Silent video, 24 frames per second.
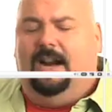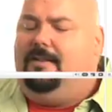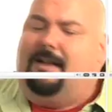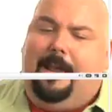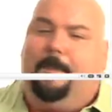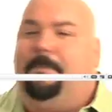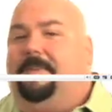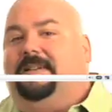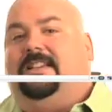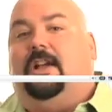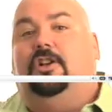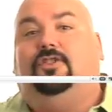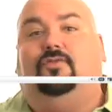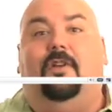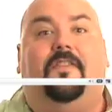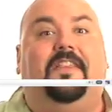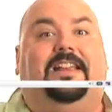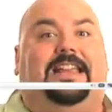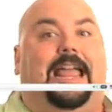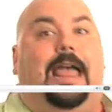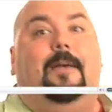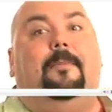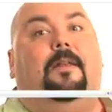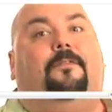Her episodes run the
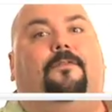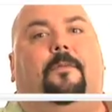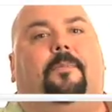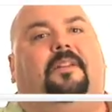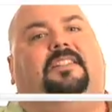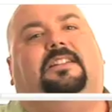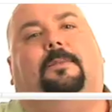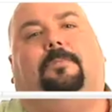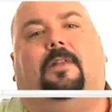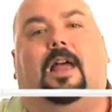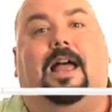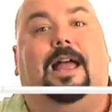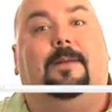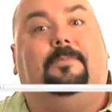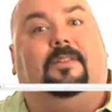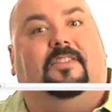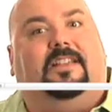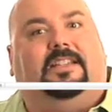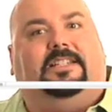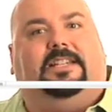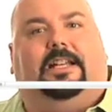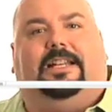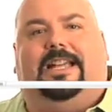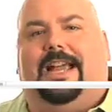gamut from the sublime to
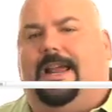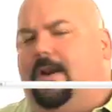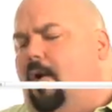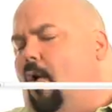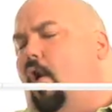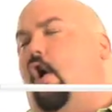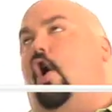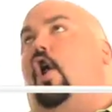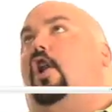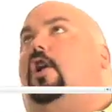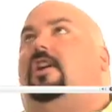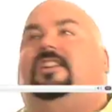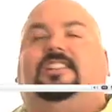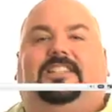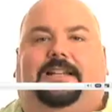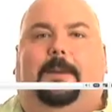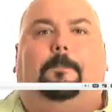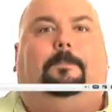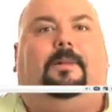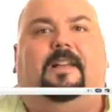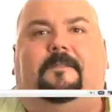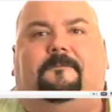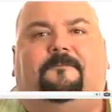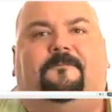the silly, and all are
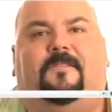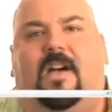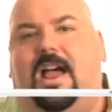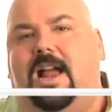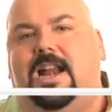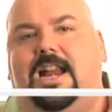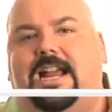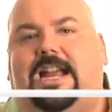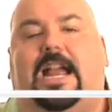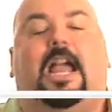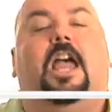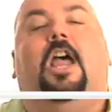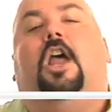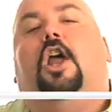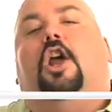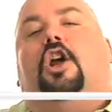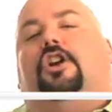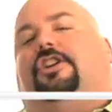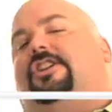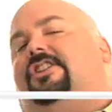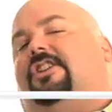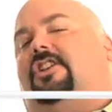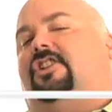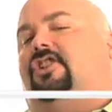simply funny.
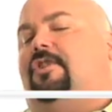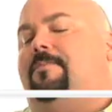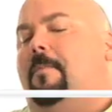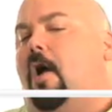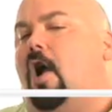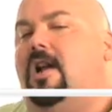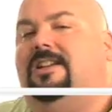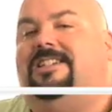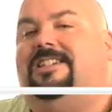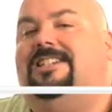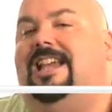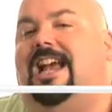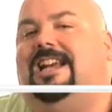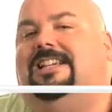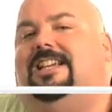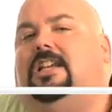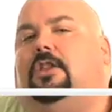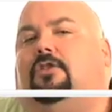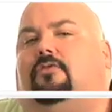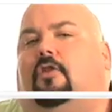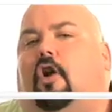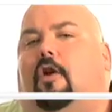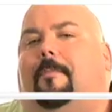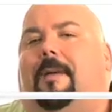She's a smart, sexy
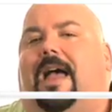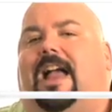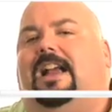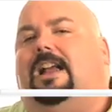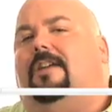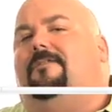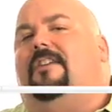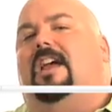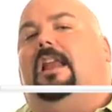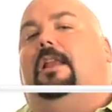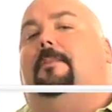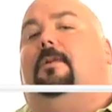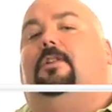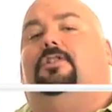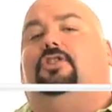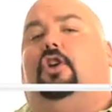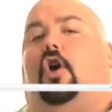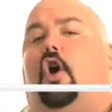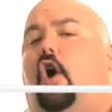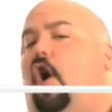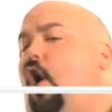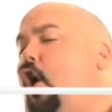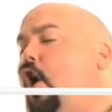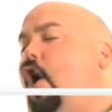throwback available
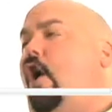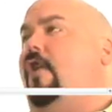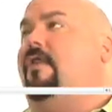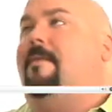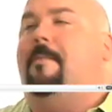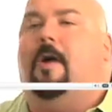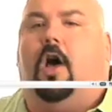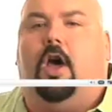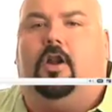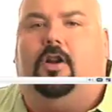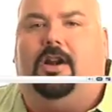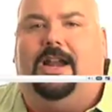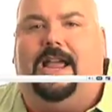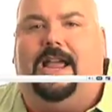to all the modern